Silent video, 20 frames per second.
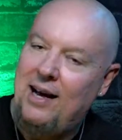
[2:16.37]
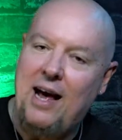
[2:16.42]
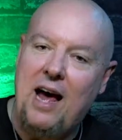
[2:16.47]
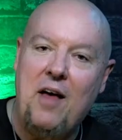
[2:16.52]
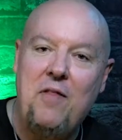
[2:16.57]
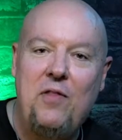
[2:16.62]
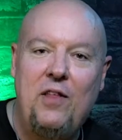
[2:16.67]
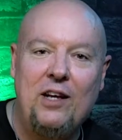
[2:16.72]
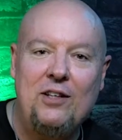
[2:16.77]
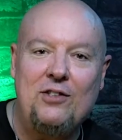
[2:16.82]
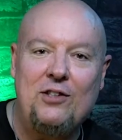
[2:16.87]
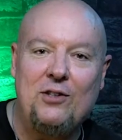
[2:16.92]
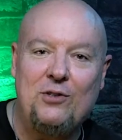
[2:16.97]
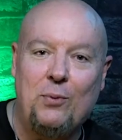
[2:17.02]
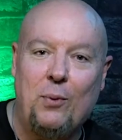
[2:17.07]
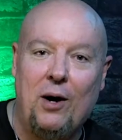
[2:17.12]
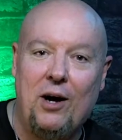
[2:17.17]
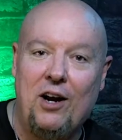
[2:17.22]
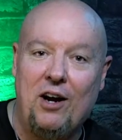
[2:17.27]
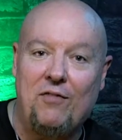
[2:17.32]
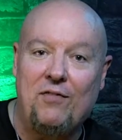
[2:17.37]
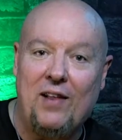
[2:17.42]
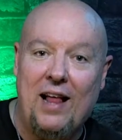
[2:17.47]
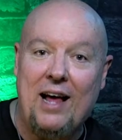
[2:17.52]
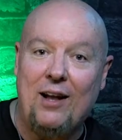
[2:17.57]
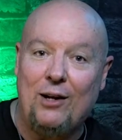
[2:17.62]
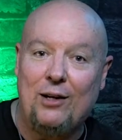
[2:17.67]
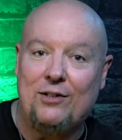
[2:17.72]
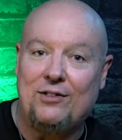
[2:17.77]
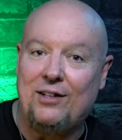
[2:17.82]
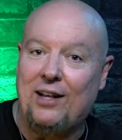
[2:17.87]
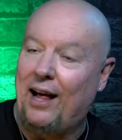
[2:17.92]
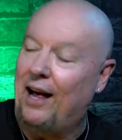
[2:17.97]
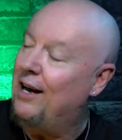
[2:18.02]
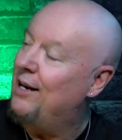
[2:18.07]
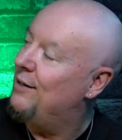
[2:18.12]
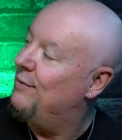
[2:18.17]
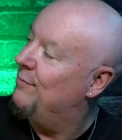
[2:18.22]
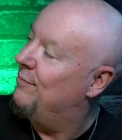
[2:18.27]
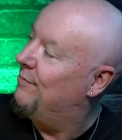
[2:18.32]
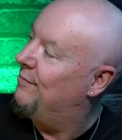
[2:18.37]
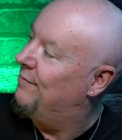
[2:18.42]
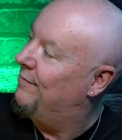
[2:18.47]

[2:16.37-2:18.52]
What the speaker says: And this is what a flat looks like.